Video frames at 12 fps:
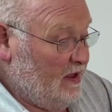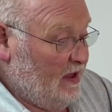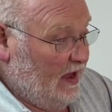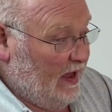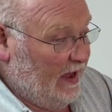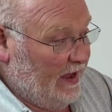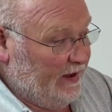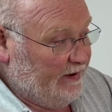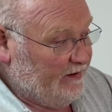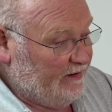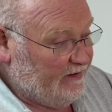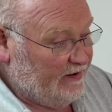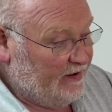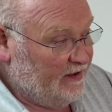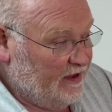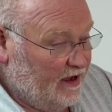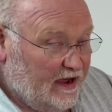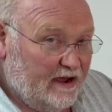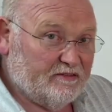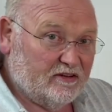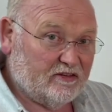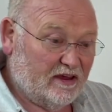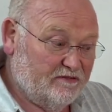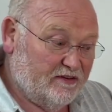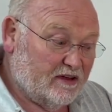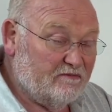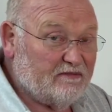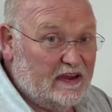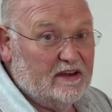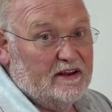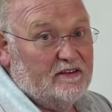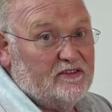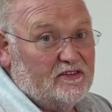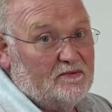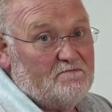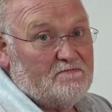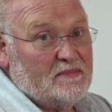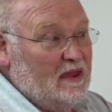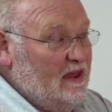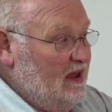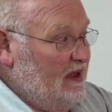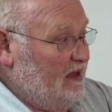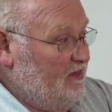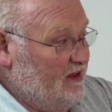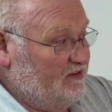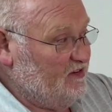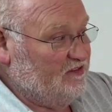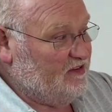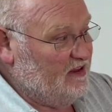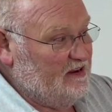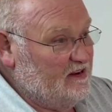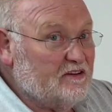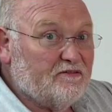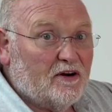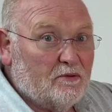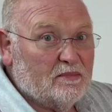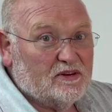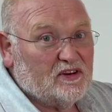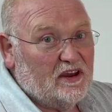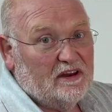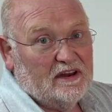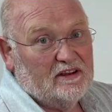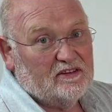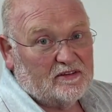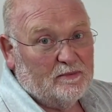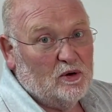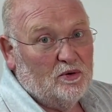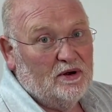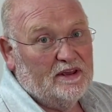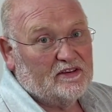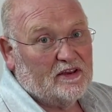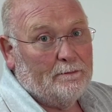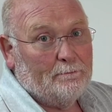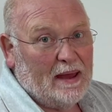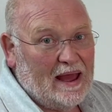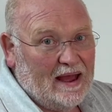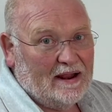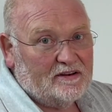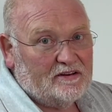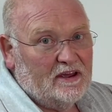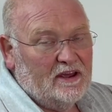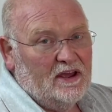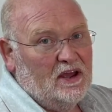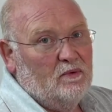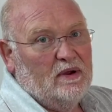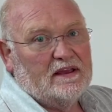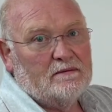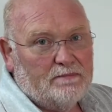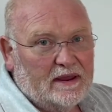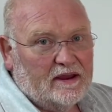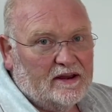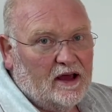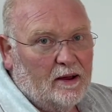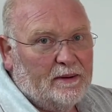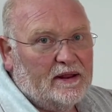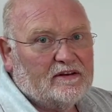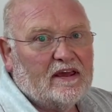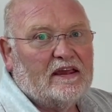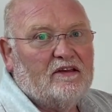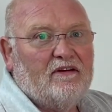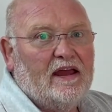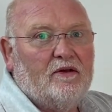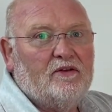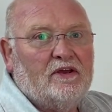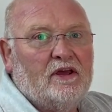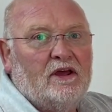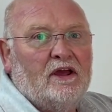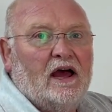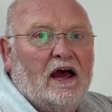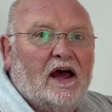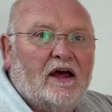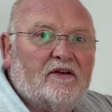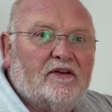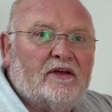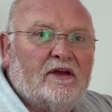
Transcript: And I have to say, for convenience, this is the default machine. It's small, it's compact, we can pick it up and take it around and